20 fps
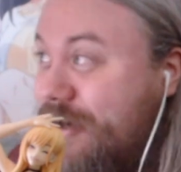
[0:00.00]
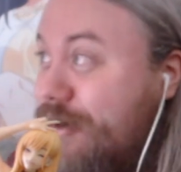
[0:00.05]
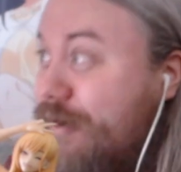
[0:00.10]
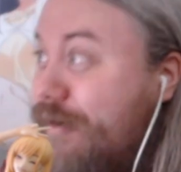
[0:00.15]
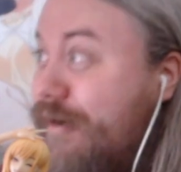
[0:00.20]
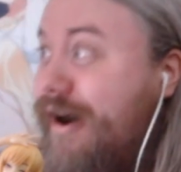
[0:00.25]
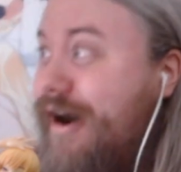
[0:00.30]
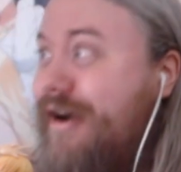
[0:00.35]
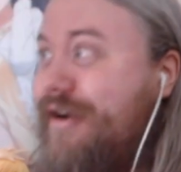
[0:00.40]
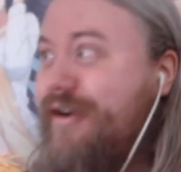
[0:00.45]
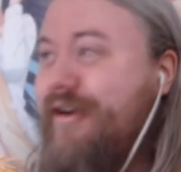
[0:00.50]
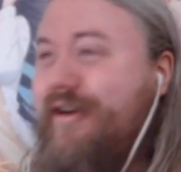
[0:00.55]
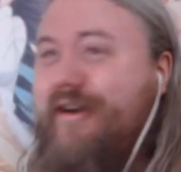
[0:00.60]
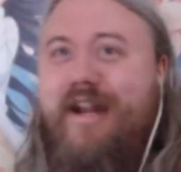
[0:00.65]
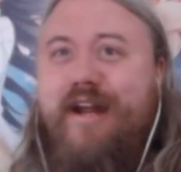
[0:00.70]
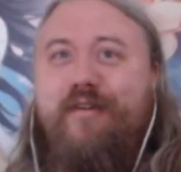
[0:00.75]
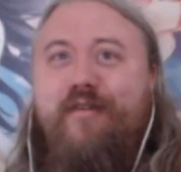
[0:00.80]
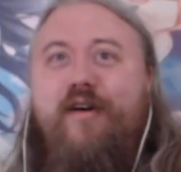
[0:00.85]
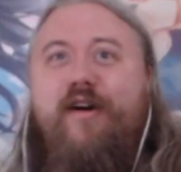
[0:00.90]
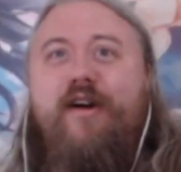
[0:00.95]
Oh, you're
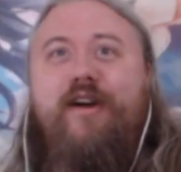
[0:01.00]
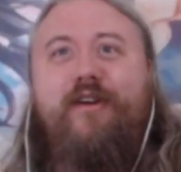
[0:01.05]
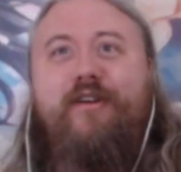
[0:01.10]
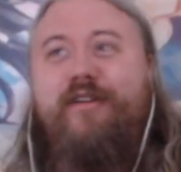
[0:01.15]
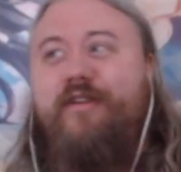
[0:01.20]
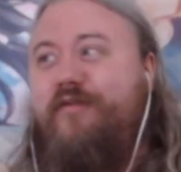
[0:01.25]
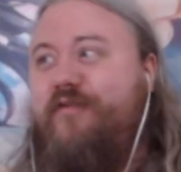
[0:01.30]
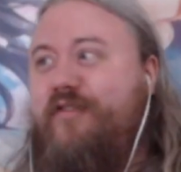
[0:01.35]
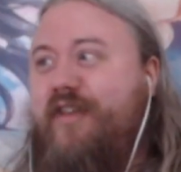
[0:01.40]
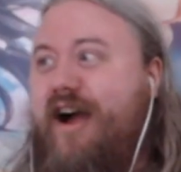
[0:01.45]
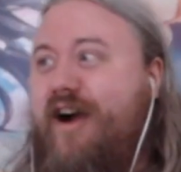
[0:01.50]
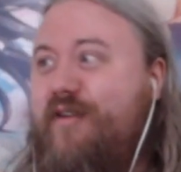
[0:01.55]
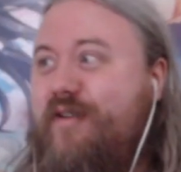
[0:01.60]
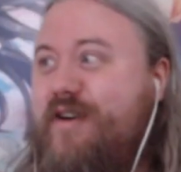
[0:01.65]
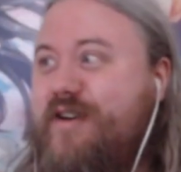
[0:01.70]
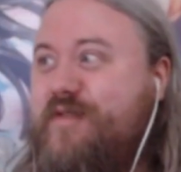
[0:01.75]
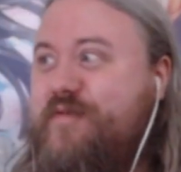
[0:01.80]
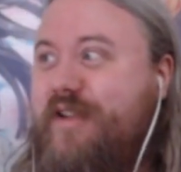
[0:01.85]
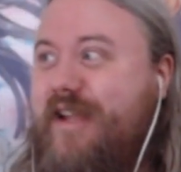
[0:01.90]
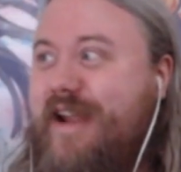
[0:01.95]
gonna work on the flowers
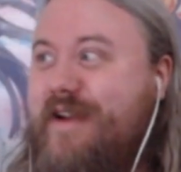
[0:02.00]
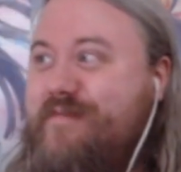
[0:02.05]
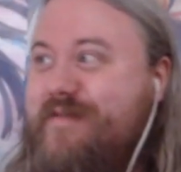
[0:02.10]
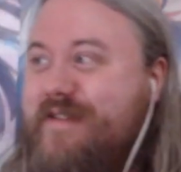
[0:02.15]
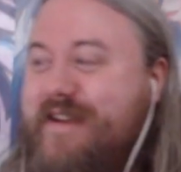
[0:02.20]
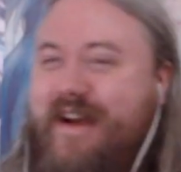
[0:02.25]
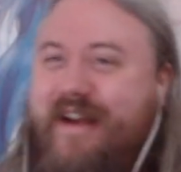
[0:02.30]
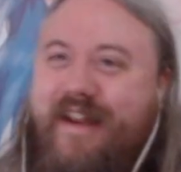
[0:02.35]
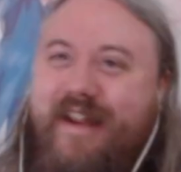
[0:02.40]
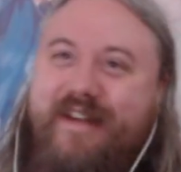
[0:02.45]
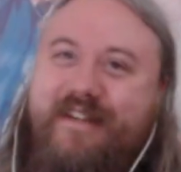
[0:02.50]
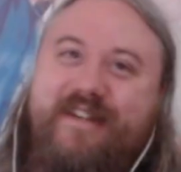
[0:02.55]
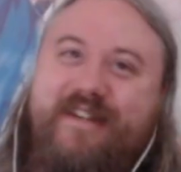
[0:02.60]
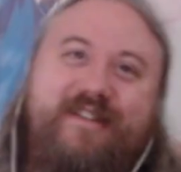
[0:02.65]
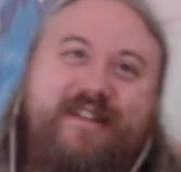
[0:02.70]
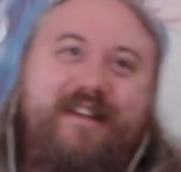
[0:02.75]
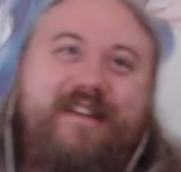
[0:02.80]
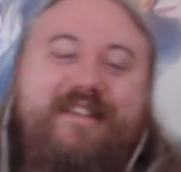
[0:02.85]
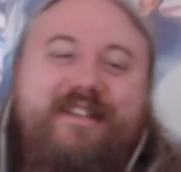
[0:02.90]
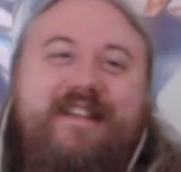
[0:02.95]
with him? Yeah, like,
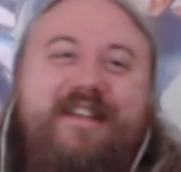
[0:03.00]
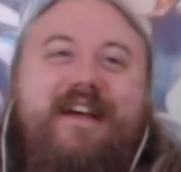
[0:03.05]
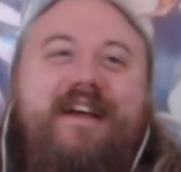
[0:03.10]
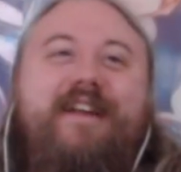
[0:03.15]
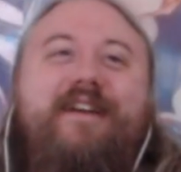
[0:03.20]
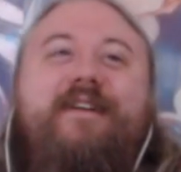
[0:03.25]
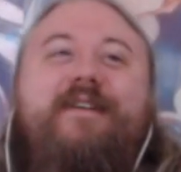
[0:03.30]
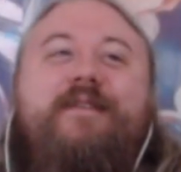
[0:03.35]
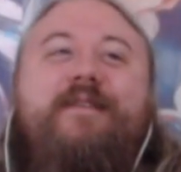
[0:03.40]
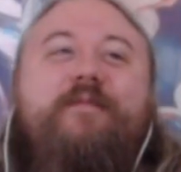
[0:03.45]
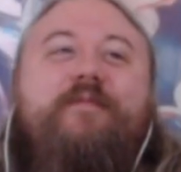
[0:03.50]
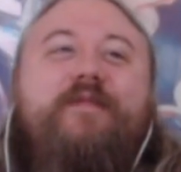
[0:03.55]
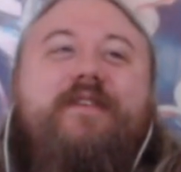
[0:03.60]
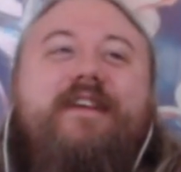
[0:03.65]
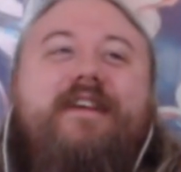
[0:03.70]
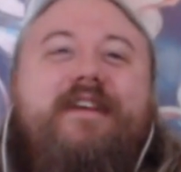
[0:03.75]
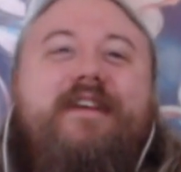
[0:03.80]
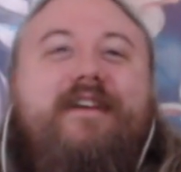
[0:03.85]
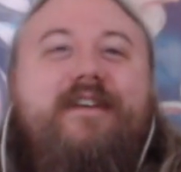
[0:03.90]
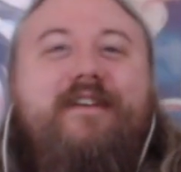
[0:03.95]
just understand.
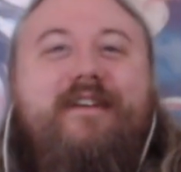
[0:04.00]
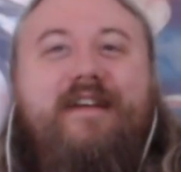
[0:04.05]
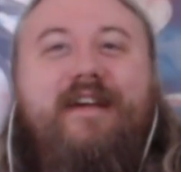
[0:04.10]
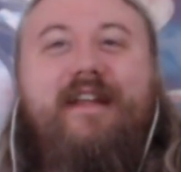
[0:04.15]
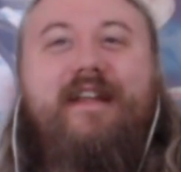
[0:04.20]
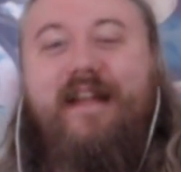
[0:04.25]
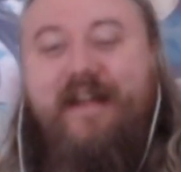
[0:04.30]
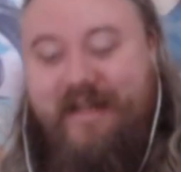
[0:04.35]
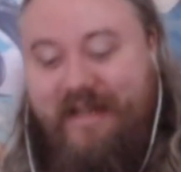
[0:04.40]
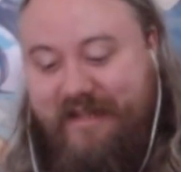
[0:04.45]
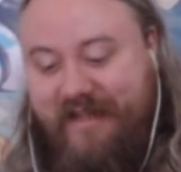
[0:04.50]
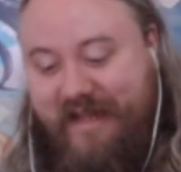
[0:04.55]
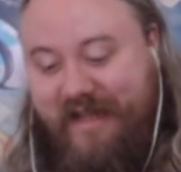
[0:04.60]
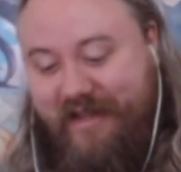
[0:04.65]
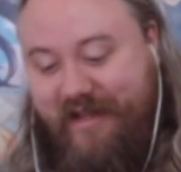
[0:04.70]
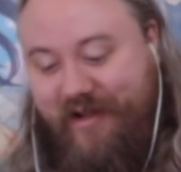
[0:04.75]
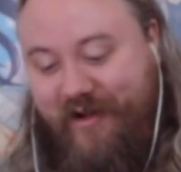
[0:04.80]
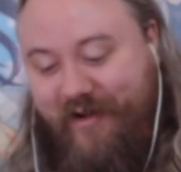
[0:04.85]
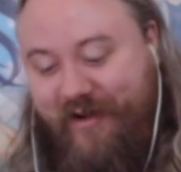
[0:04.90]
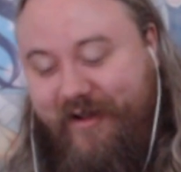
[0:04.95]
Okay, I like it, yeah.
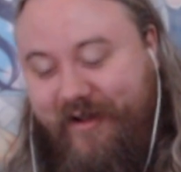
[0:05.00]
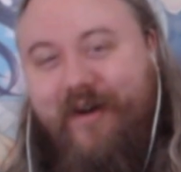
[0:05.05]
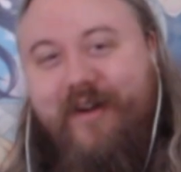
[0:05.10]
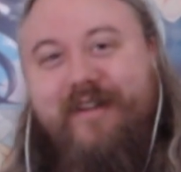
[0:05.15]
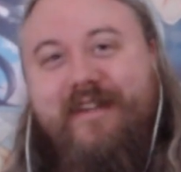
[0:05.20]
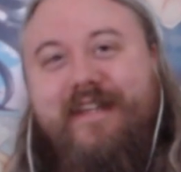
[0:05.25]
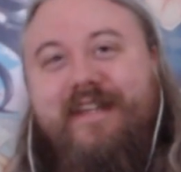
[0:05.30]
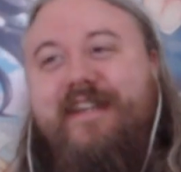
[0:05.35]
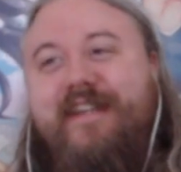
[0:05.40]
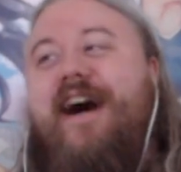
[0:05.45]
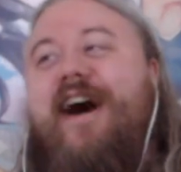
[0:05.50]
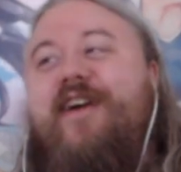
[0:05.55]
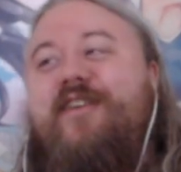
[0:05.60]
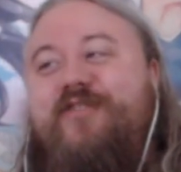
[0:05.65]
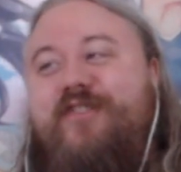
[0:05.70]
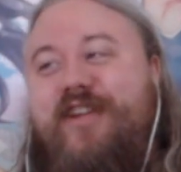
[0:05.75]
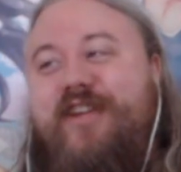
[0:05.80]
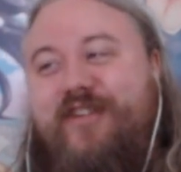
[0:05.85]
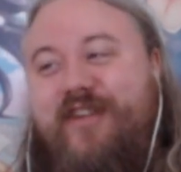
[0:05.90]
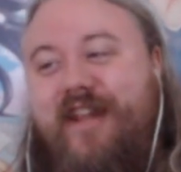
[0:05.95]
Now all the
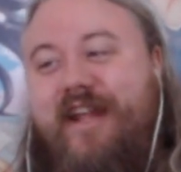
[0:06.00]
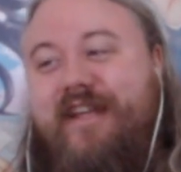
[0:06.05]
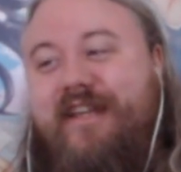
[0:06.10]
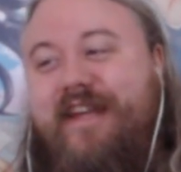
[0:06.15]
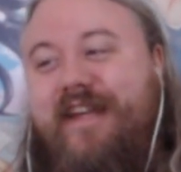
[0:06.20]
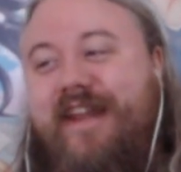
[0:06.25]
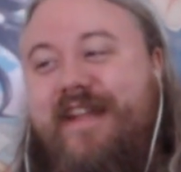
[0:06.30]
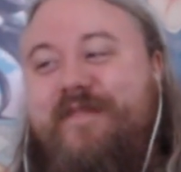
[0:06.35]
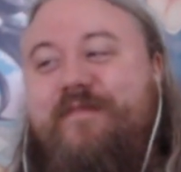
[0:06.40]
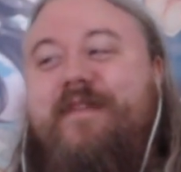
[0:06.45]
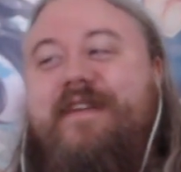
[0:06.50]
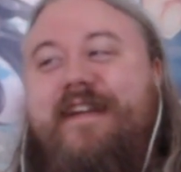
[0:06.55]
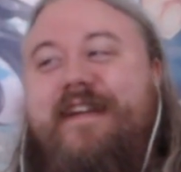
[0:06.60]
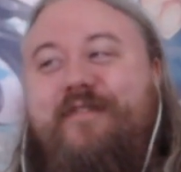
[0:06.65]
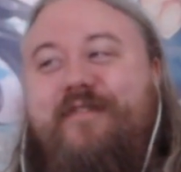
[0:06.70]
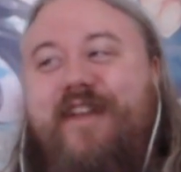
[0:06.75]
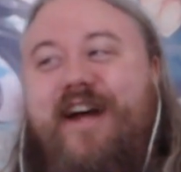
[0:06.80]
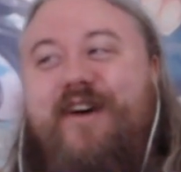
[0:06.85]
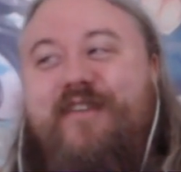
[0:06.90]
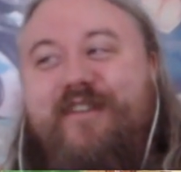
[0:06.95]
guys chicks are like, yeah, let's make a
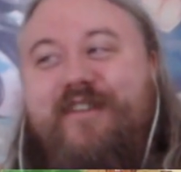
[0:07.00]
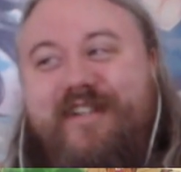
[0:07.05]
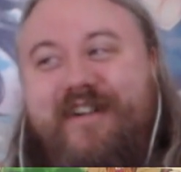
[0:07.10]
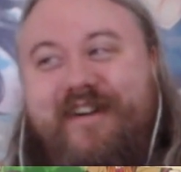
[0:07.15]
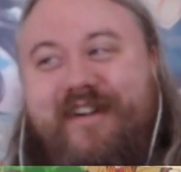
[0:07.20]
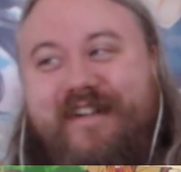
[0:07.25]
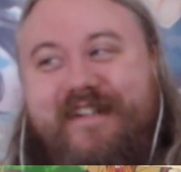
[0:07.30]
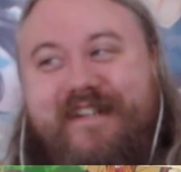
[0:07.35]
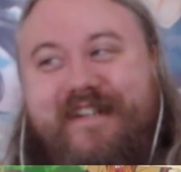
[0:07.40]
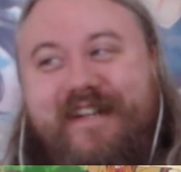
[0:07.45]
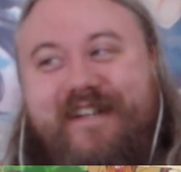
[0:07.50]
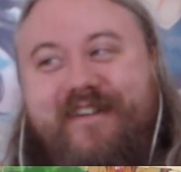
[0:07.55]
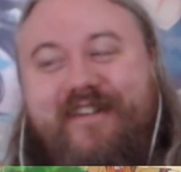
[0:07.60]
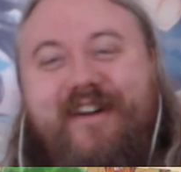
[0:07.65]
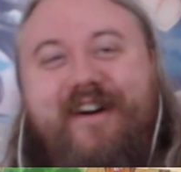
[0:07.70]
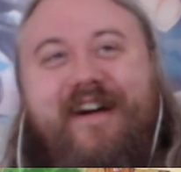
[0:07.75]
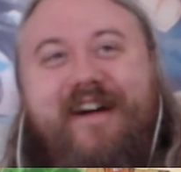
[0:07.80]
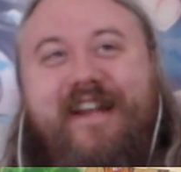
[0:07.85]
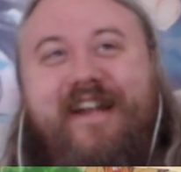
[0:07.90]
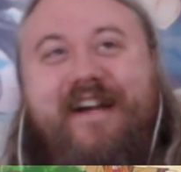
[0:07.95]
flower garden. Yeah, they're
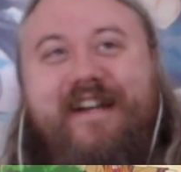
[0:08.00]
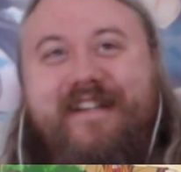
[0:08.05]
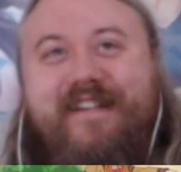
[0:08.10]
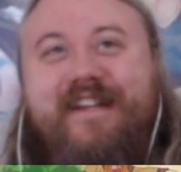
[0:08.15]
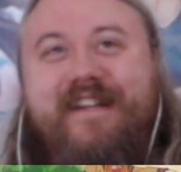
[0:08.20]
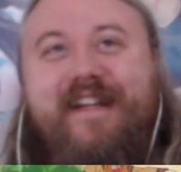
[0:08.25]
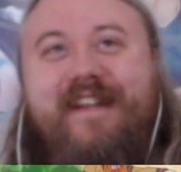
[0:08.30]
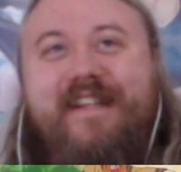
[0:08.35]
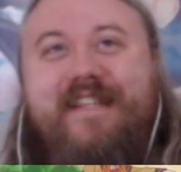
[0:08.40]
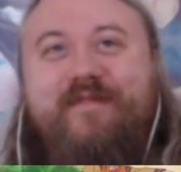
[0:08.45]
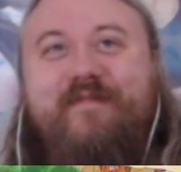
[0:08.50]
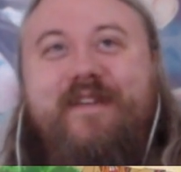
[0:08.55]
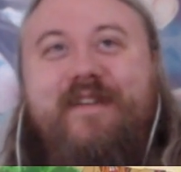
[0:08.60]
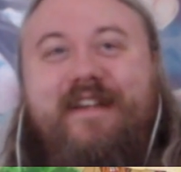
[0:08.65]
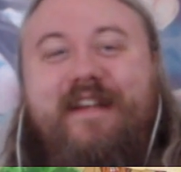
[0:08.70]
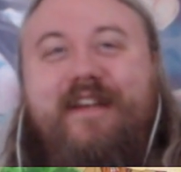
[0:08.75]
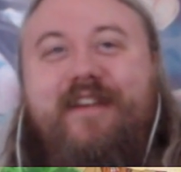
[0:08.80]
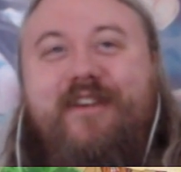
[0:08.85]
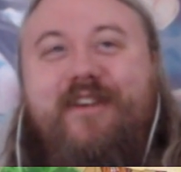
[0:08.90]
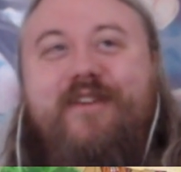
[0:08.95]
all like, yeah, let's
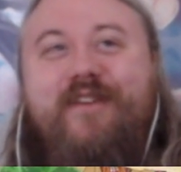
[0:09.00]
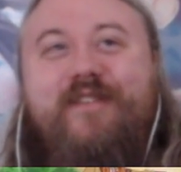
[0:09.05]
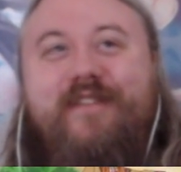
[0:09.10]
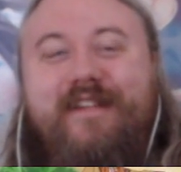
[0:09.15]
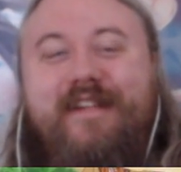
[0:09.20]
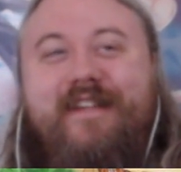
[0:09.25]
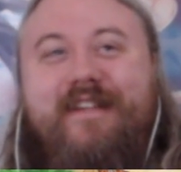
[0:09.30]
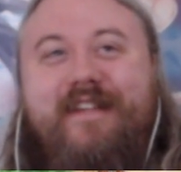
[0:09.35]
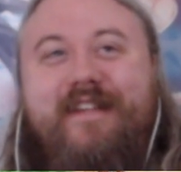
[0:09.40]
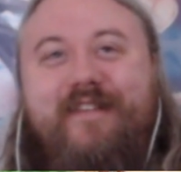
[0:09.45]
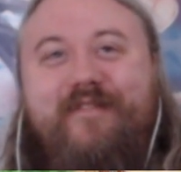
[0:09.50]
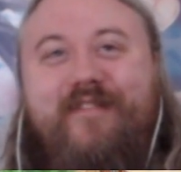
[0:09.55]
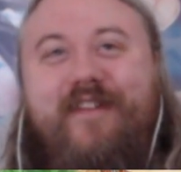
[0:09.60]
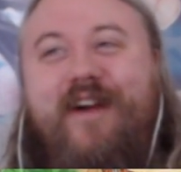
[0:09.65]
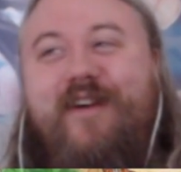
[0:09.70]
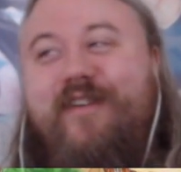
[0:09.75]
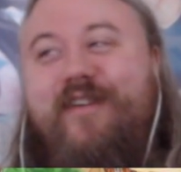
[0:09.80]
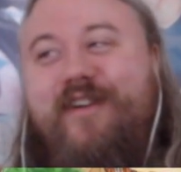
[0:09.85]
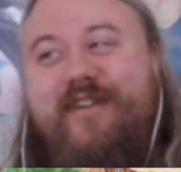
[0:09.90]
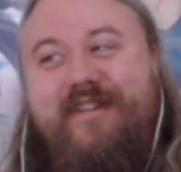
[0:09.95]
make a cute little like,
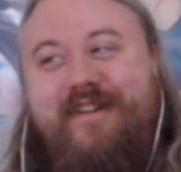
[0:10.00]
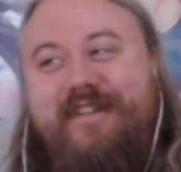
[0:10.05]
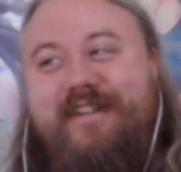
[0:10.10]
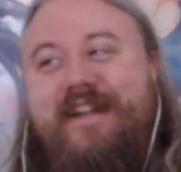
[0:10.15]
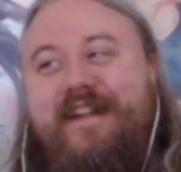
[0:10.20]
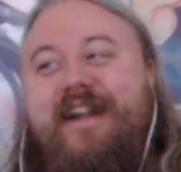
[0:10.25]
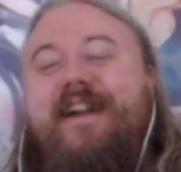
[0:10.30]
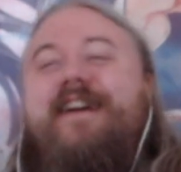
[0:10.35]
flower garden here.